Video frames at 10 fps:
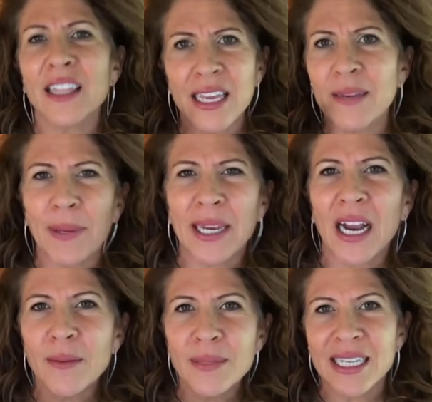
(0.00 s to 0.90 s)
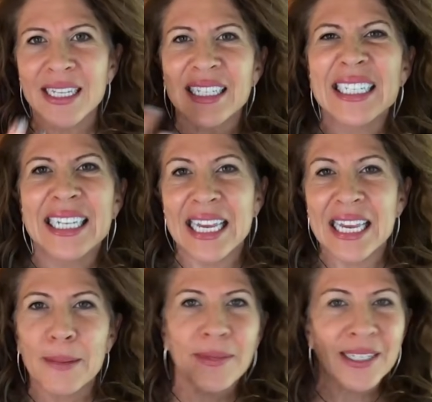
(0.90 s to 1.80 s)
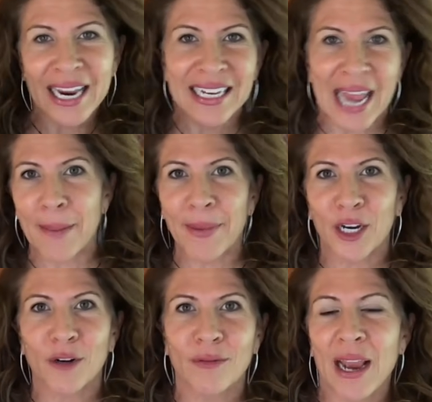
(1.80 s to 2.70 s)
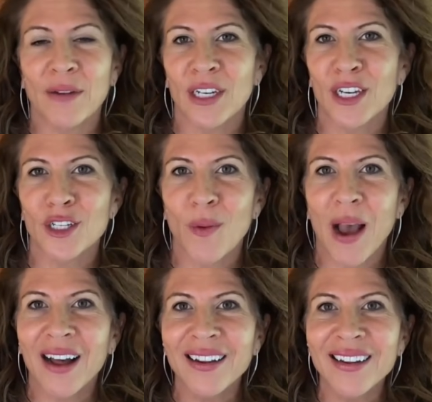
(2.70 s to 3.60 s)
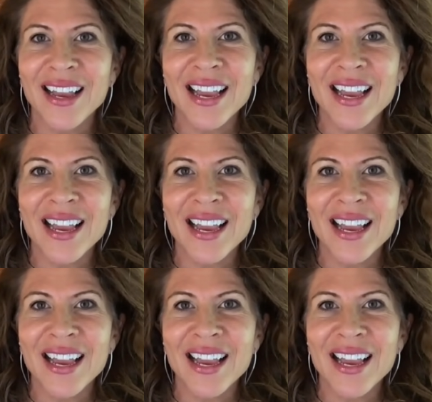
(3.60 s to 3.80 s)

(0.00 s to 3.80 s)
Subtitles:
it becomes this team dynamic around it as well,